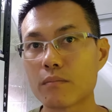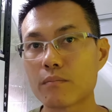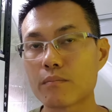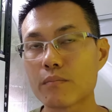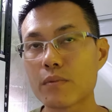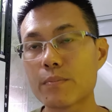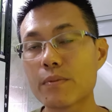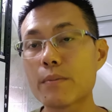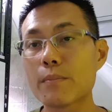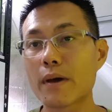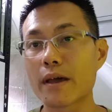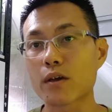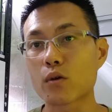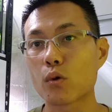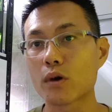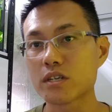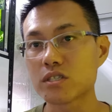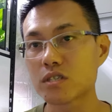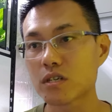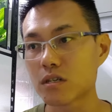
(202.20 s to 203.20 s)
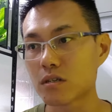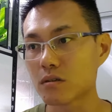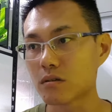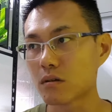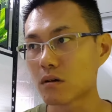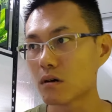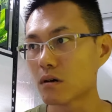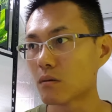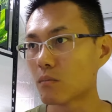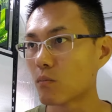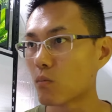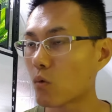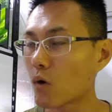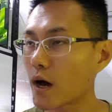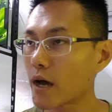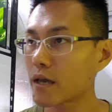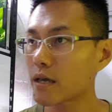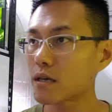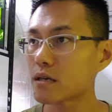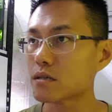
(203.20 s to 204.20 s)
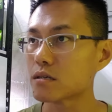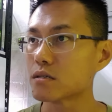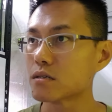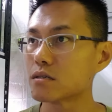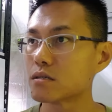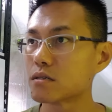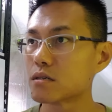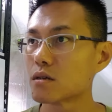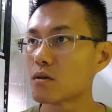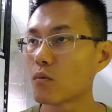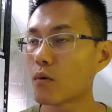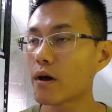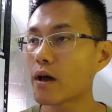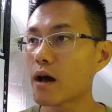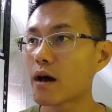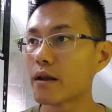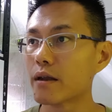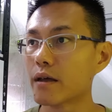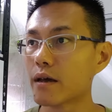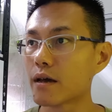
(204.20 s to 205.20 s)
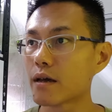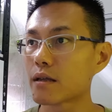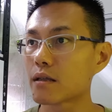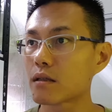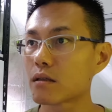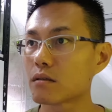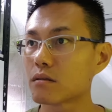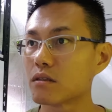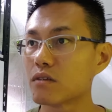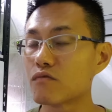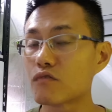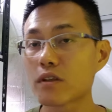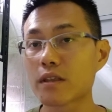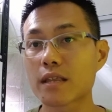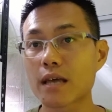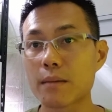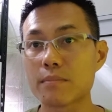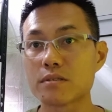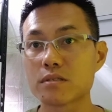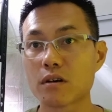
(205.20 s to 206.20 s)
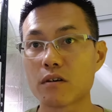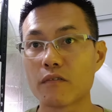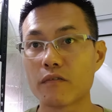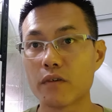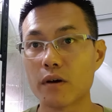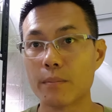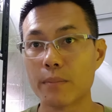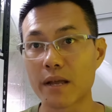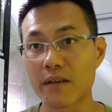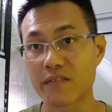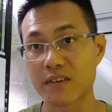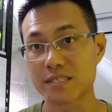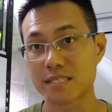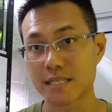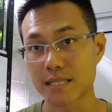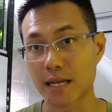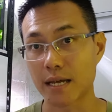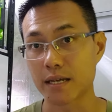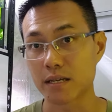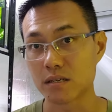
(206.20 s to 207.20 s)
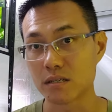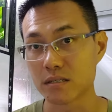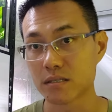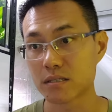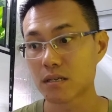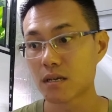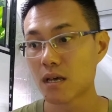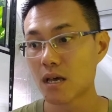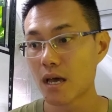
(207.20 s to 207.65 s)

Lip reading: people might question, why are there different types of Black Fancy Tigers,